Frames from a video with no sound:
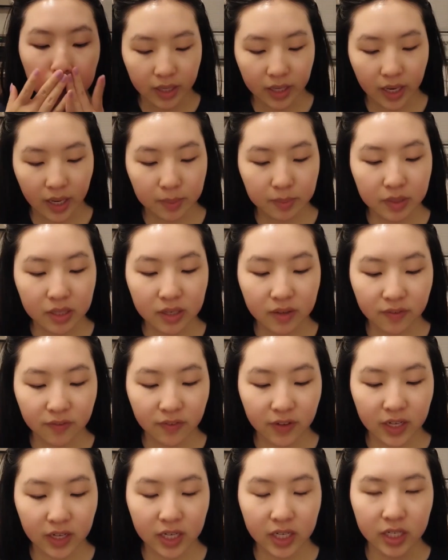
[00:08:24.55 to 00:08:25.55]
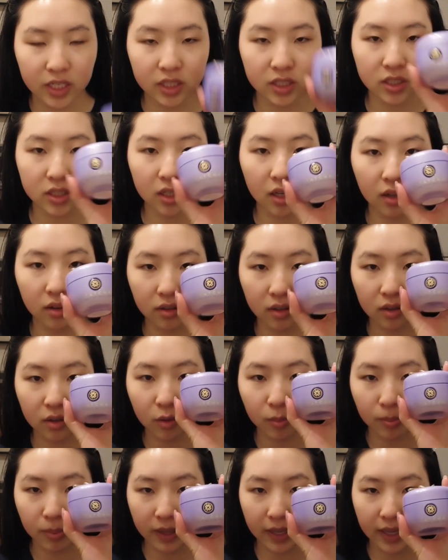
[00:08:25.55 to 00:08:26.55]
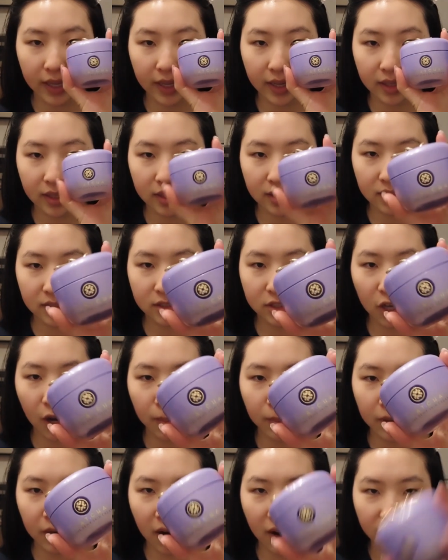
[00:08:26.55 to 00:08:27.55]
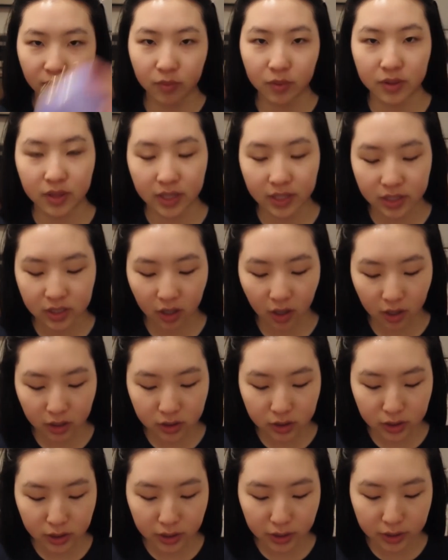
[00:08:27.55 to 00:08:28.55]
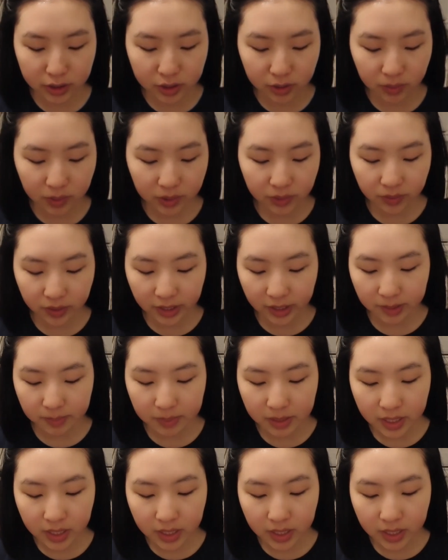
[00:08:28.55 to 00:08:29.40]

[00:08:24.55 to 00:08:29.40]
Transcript: I'm gonna finish a little bit, top it off with the Tatcha Dewy Cream,